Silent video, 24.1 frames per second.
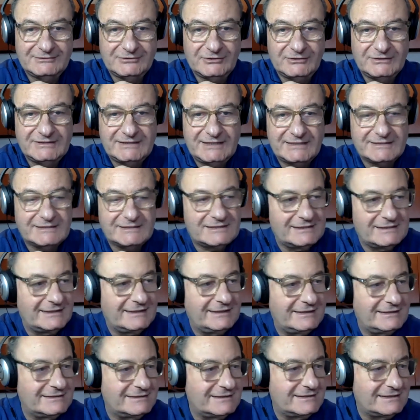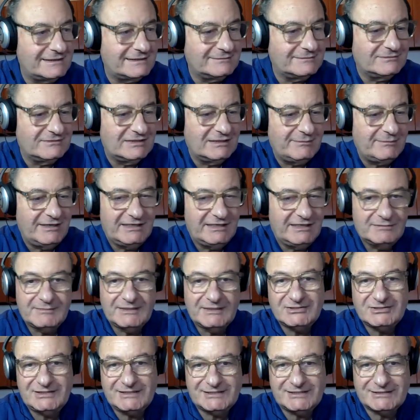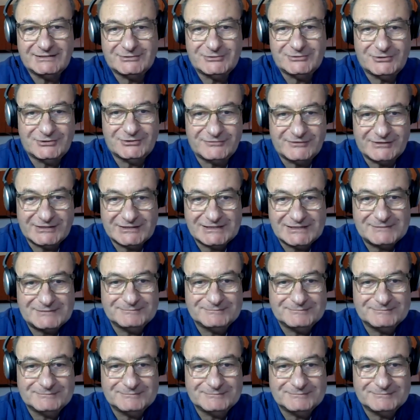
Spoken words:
and they make it much easier to converse.